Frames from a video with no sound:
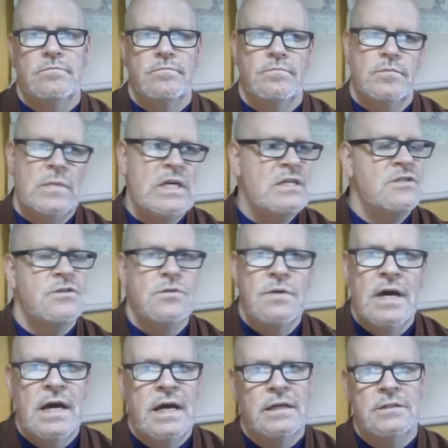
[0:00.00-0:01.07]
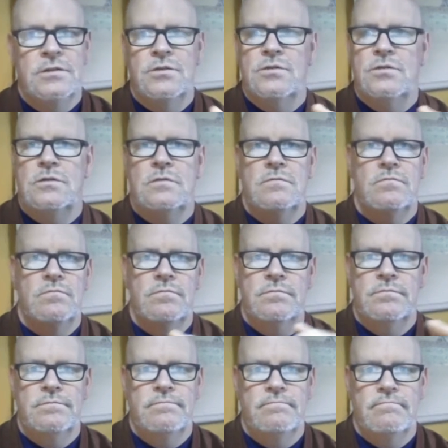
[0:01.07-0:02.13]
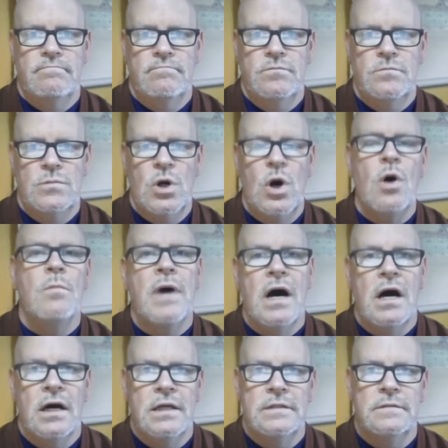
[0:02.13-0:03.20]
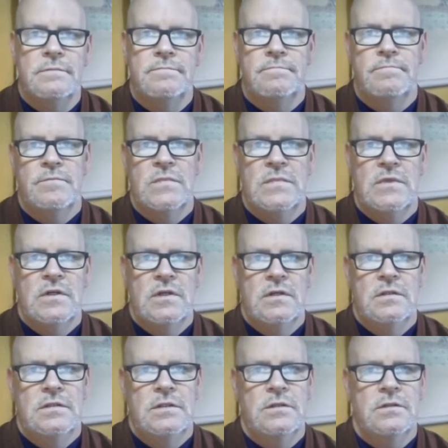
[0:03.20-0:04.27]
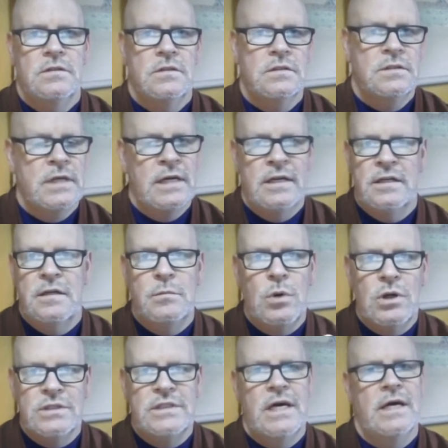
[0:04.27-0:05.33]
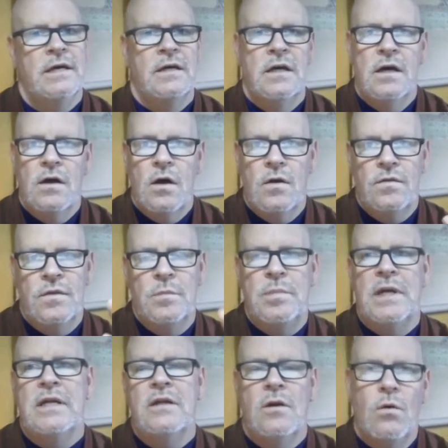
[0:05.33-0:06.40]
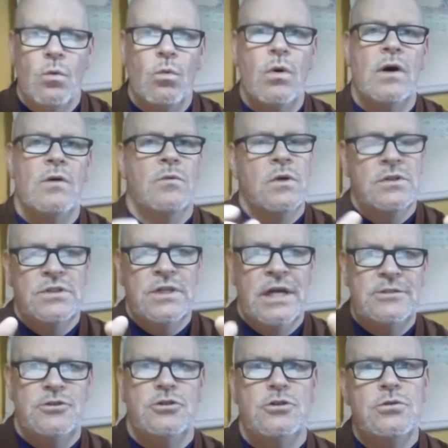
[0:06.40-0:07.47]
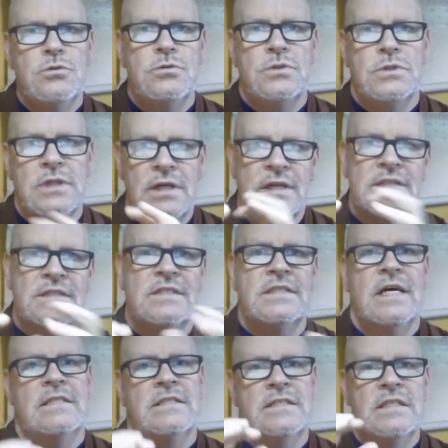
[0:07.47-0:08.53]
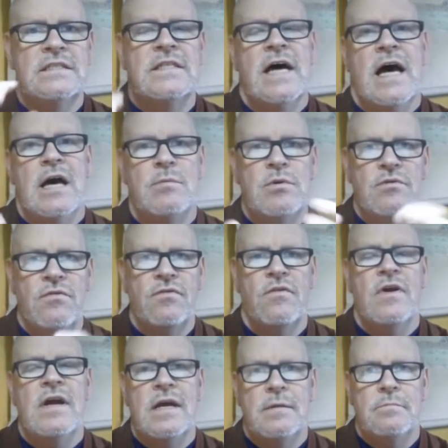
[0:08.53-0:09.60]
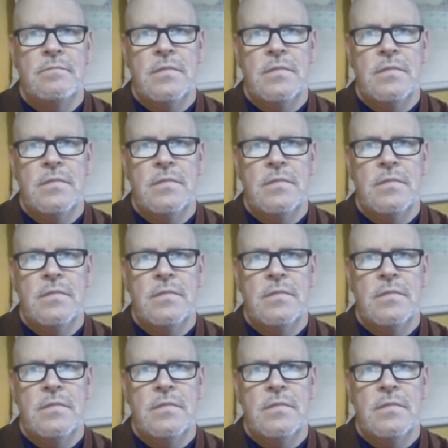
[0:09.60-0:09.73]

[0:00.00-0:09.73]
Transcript: Easter eggs, Oban, Della de Morte. Depending on what words I choose, it sets the time and frame